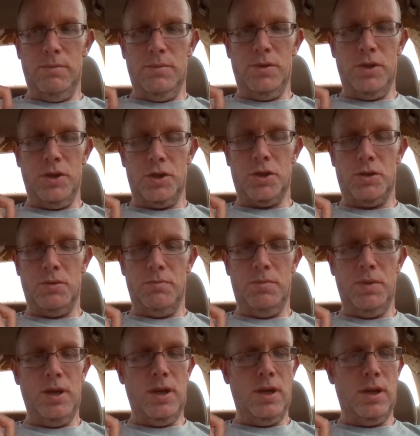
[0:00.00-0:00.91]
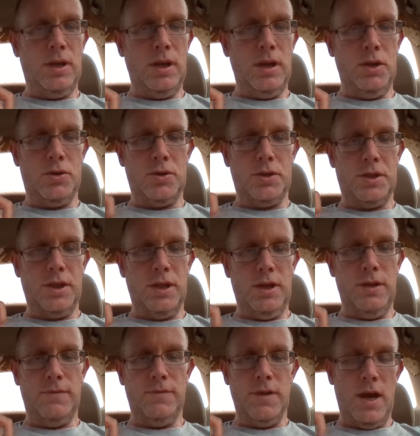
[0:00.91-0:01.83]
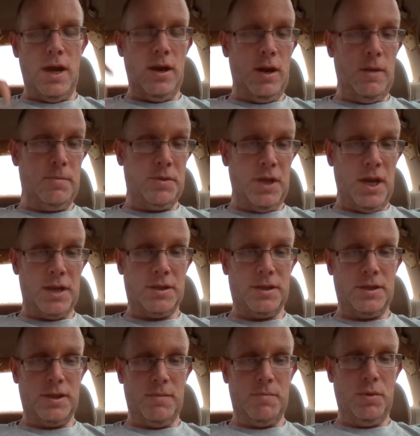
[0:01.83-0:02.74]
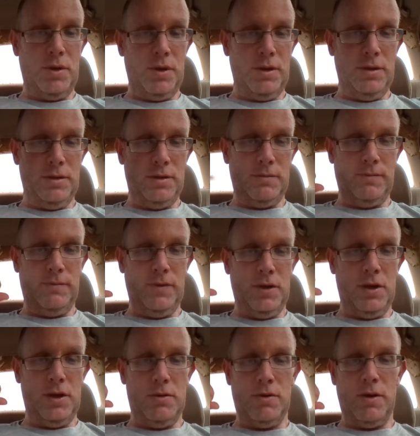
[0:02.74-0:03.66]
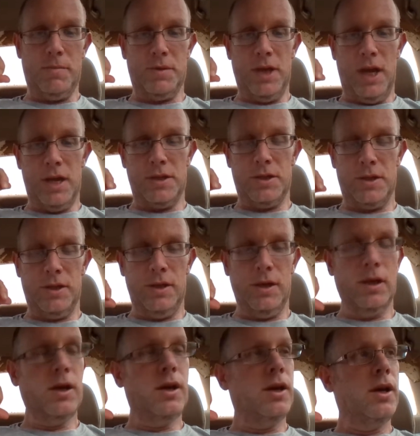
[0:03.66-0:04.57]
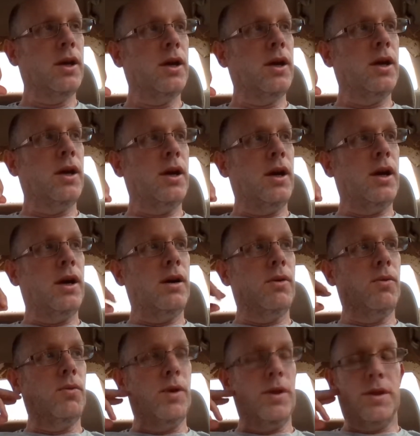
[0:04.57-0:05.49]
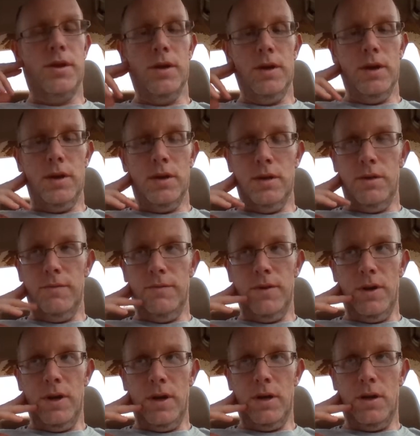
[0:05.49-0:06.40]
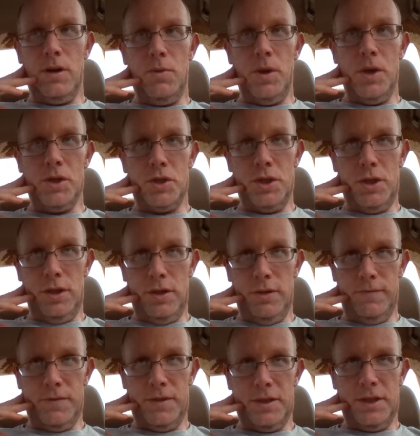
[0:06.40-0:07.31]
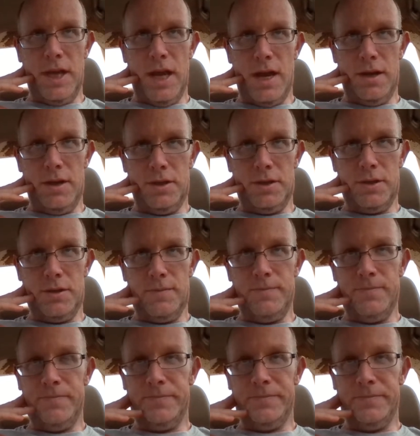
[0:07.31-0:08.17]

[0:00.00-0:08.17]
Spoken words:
just being interested, if not obsessed, as I put it in the video, obsessed with the very question of status,